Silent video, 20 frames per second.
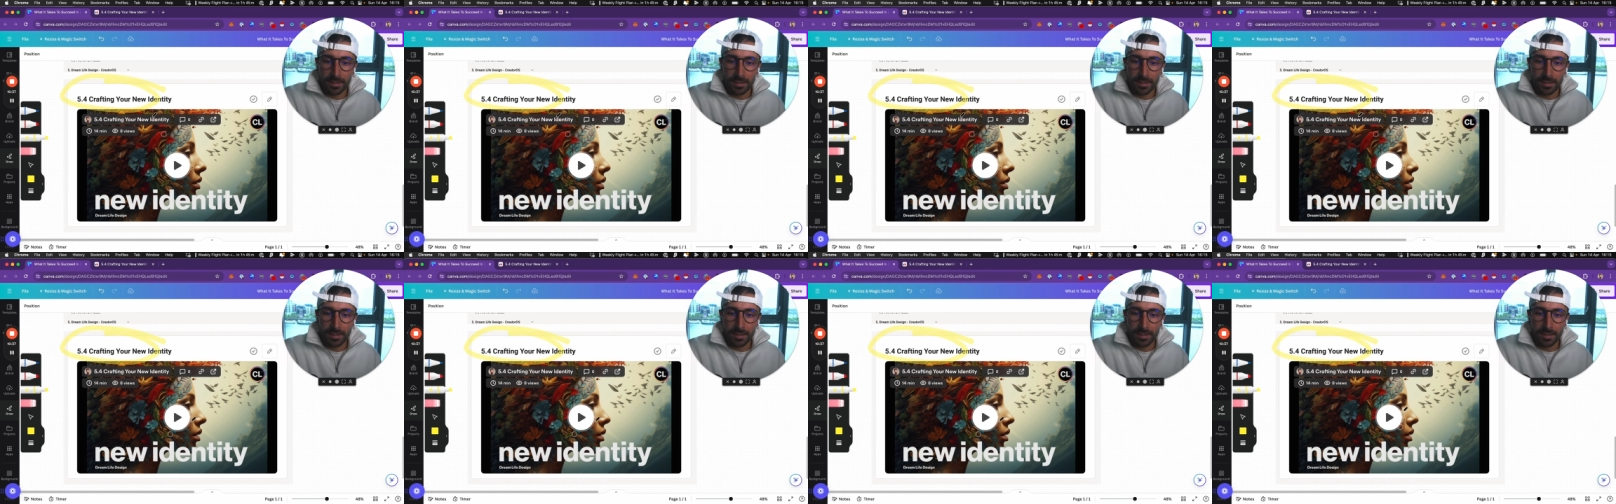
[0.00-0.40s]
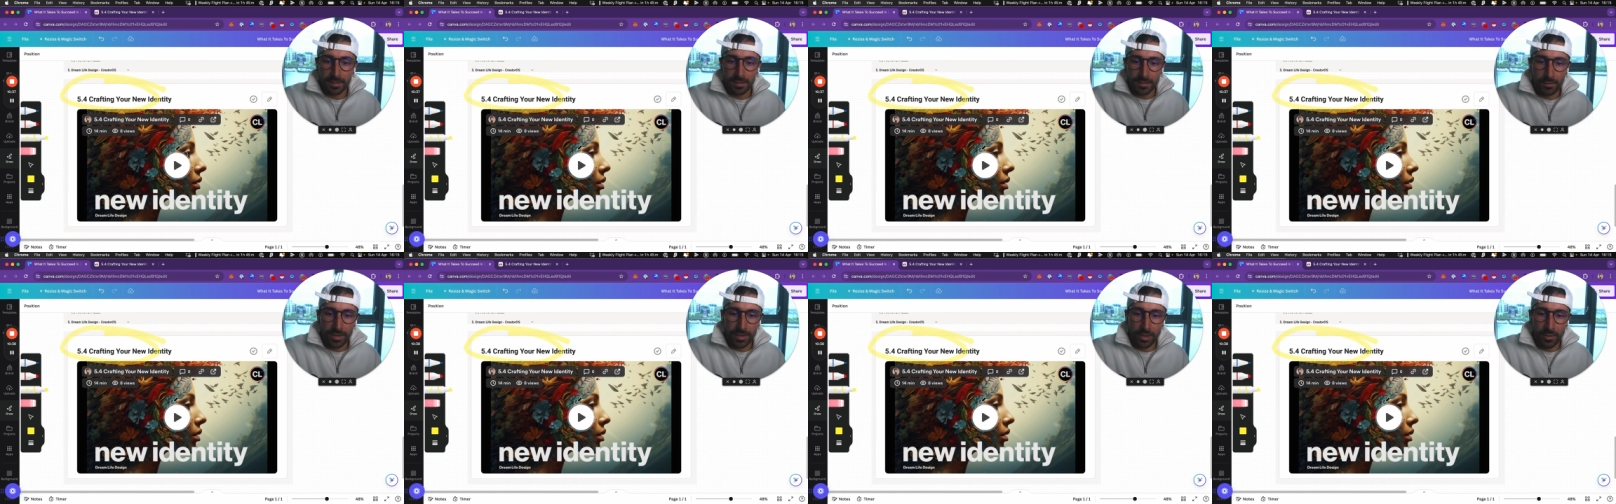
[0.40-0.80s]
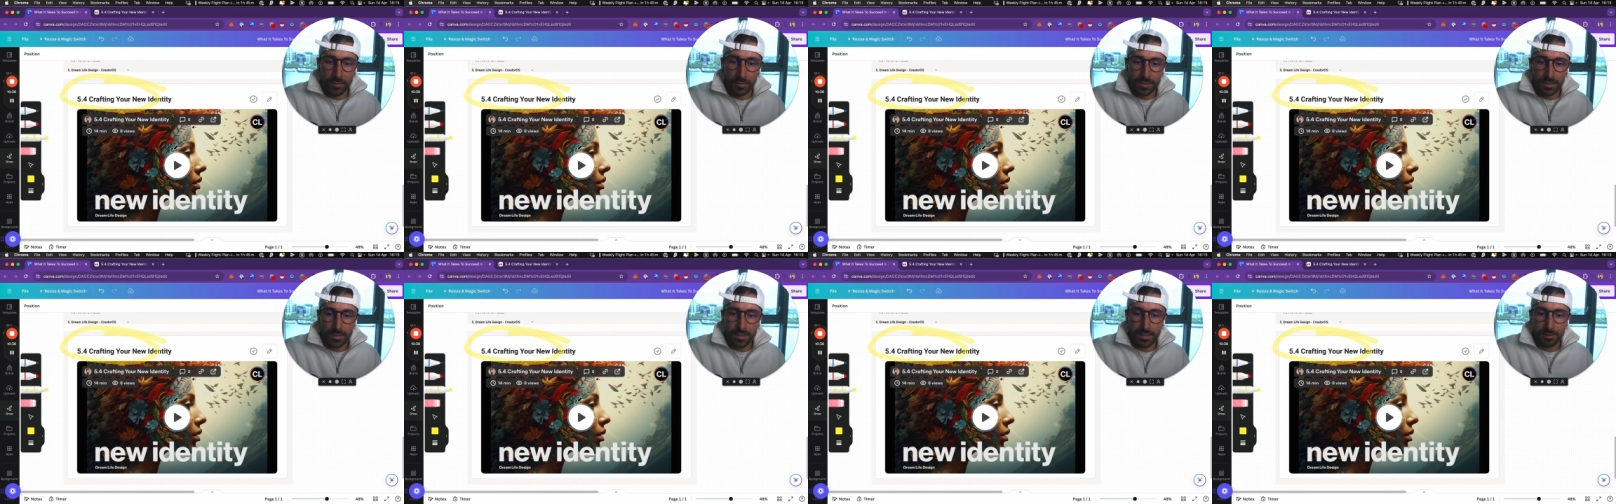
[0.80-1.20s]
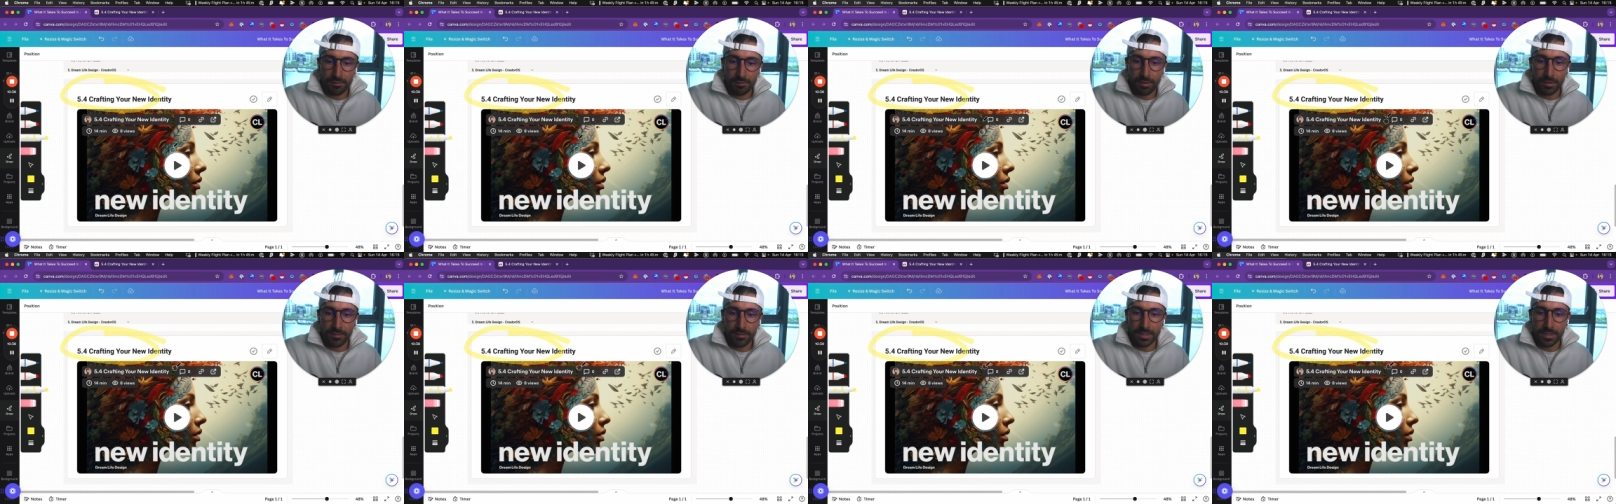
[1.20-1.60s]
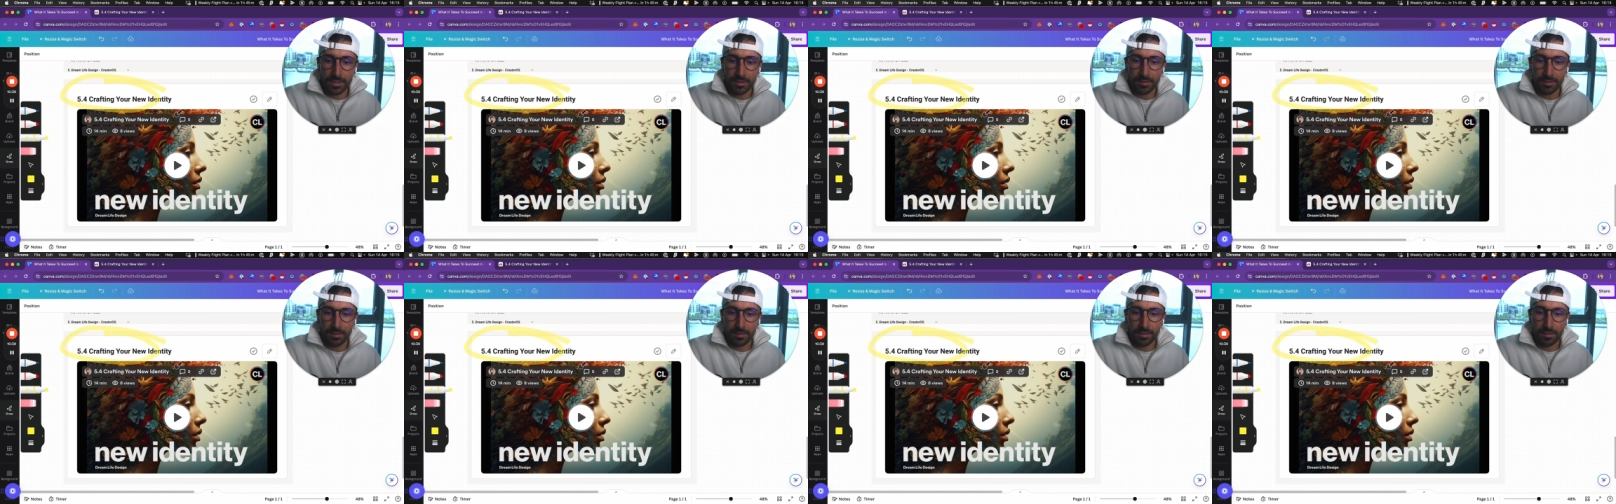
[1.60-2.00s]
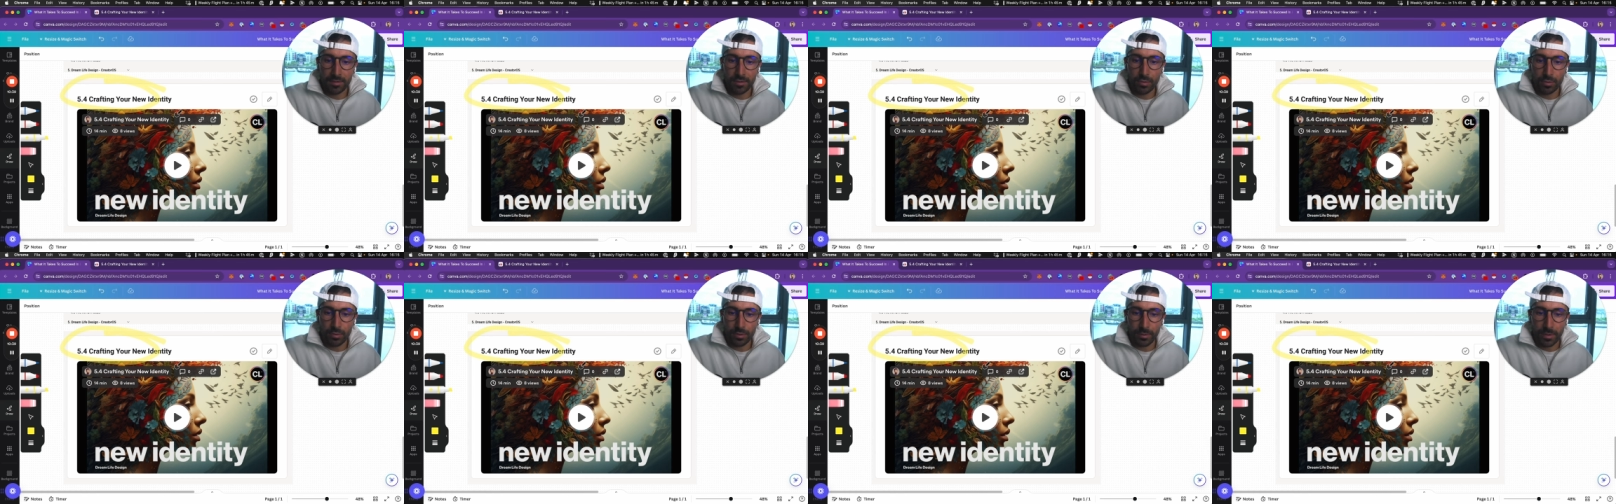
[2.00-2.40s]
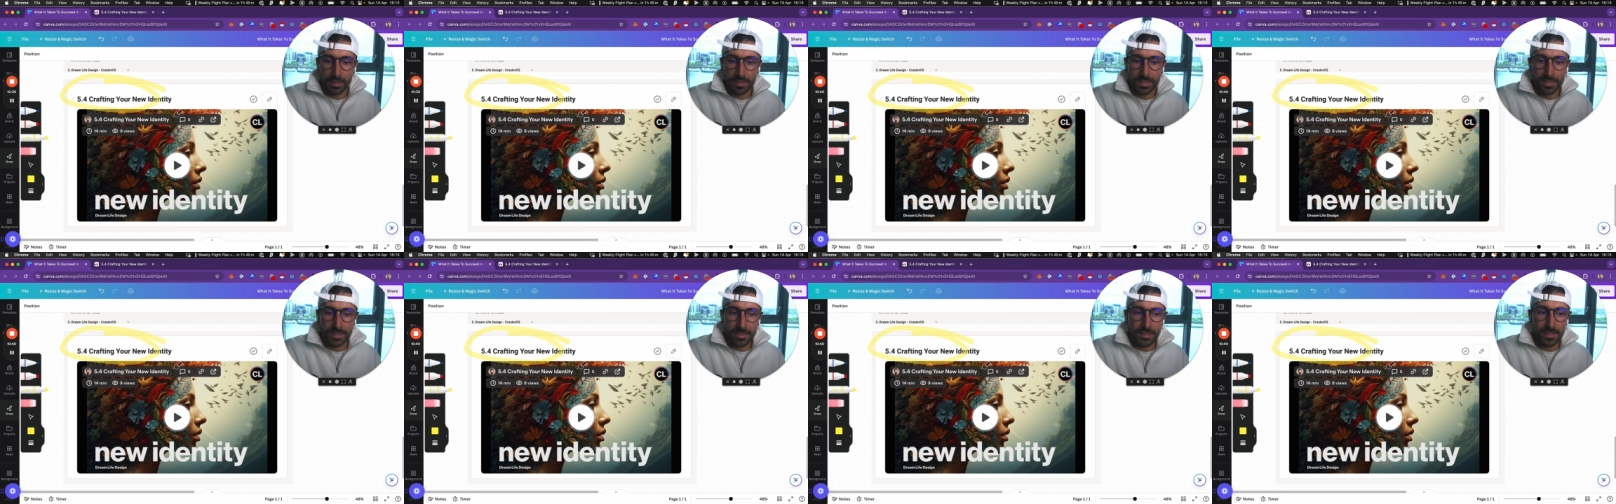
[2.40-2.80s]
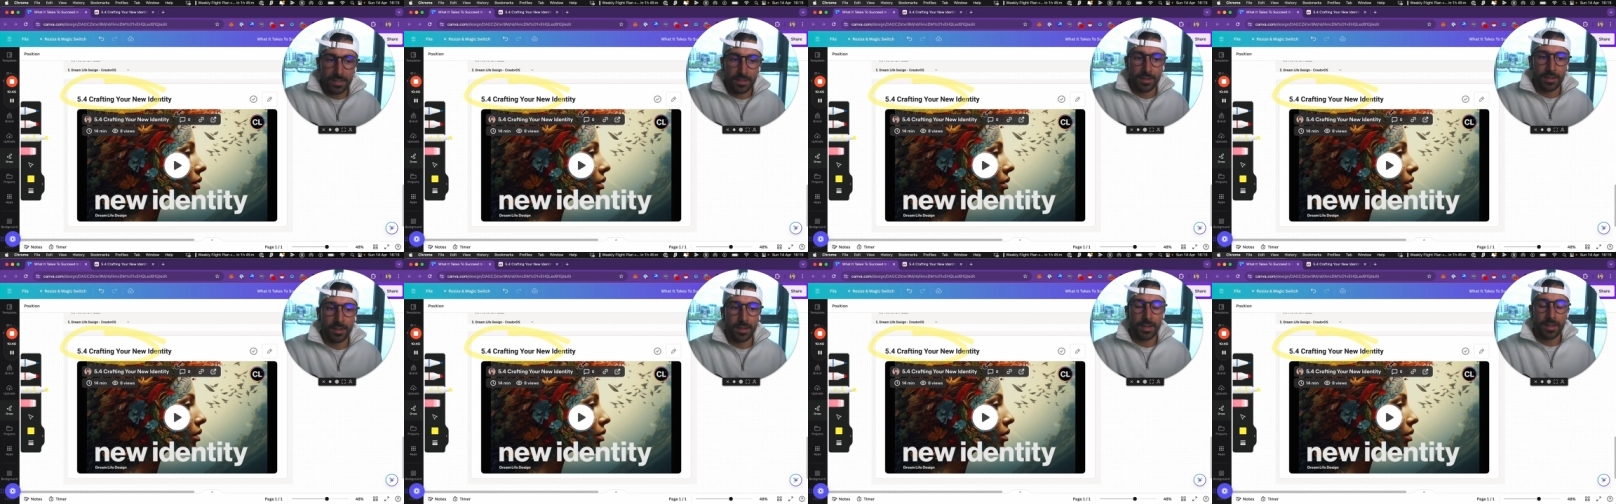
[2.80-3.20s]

So in one of the videos is the crafting your new identity, and it,